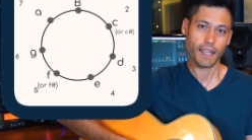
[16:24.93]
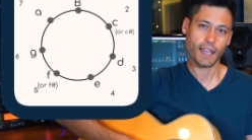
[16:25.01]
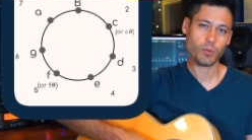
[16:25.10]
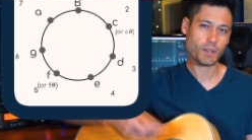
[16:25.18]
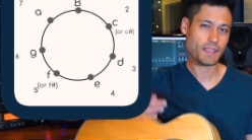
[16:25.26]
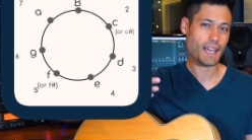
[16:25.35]

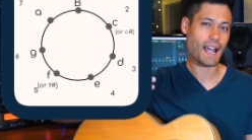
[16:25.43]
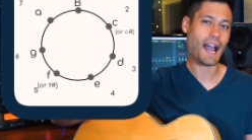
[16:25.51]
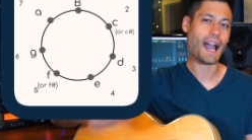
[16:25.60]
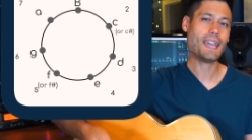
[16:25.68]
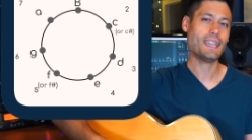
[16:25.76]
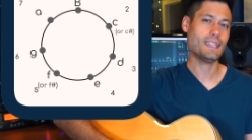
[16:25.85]
And what that
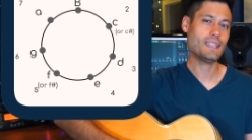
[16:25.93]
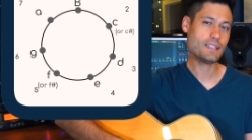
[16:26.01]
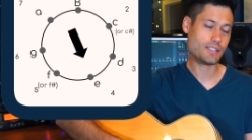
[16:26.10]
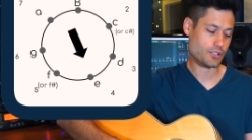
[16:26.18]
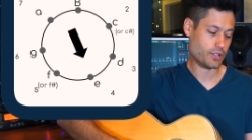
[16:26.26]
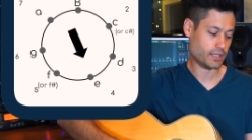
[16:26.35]
high E
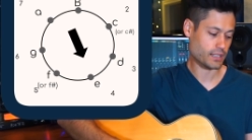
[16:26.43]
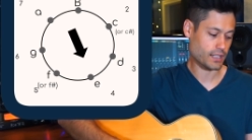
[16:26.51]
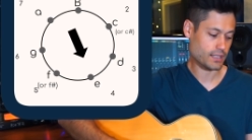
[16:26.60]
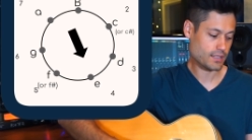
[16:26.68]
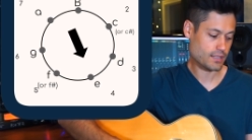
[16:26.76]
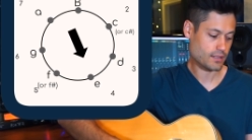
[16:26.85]
string
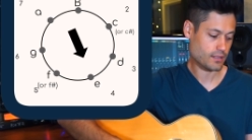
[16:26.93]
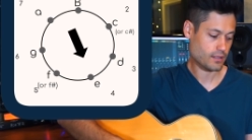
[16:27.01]
does,